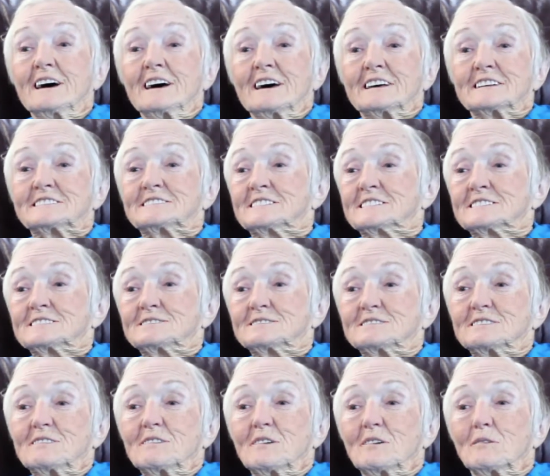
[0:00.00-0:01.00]
it's just
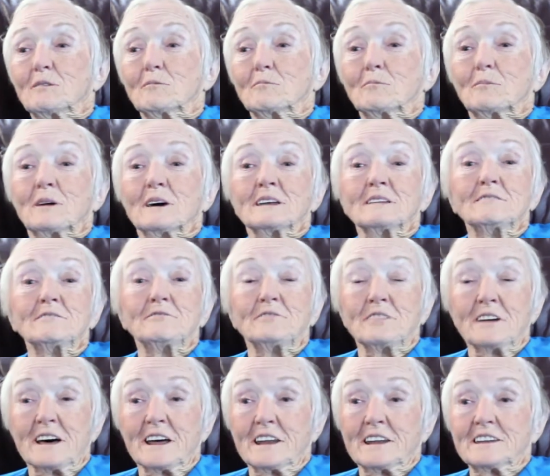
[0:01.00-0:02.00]
been
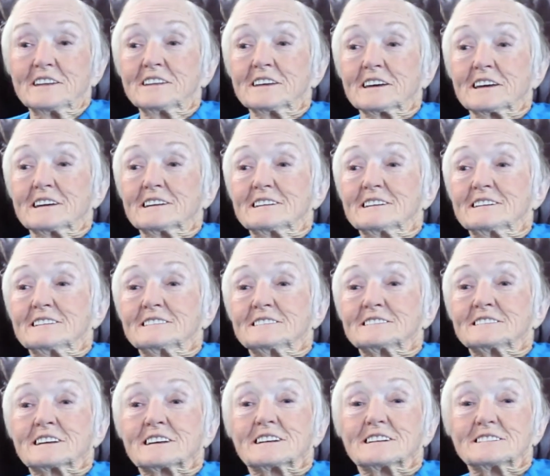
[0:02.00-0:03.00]
fun to
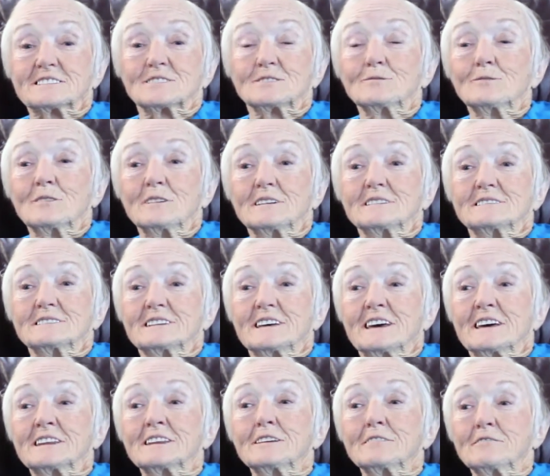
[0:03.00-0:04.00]
do it
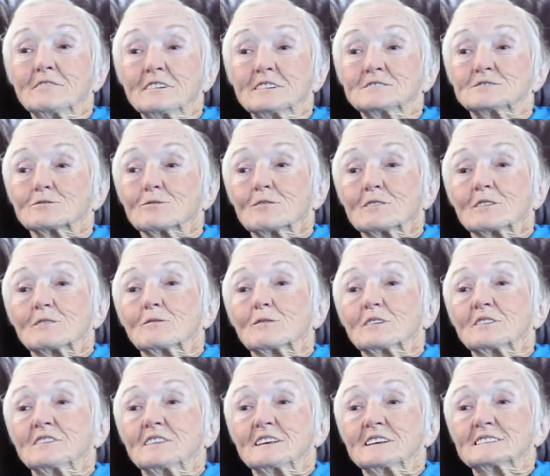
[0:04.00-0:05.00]
individually
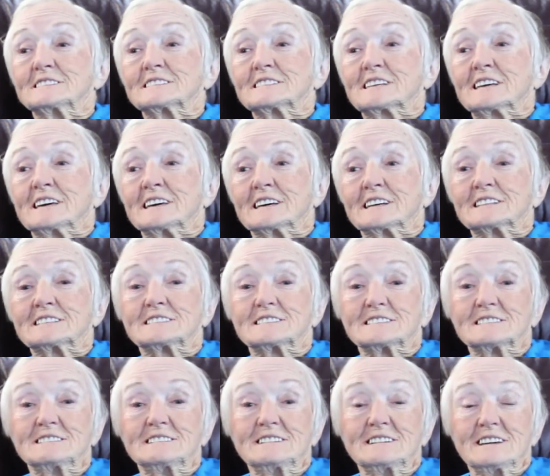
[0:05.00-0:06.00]
with these
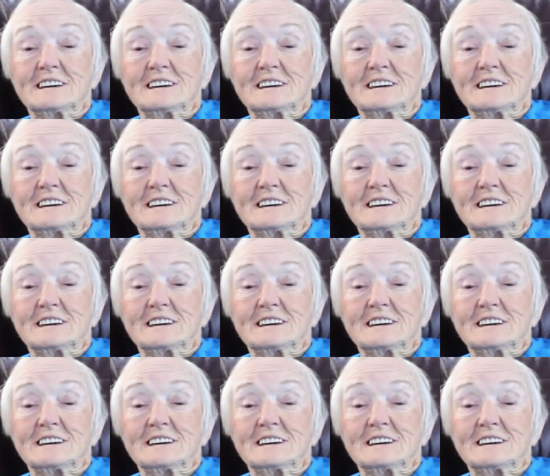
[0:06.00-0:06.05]
kids.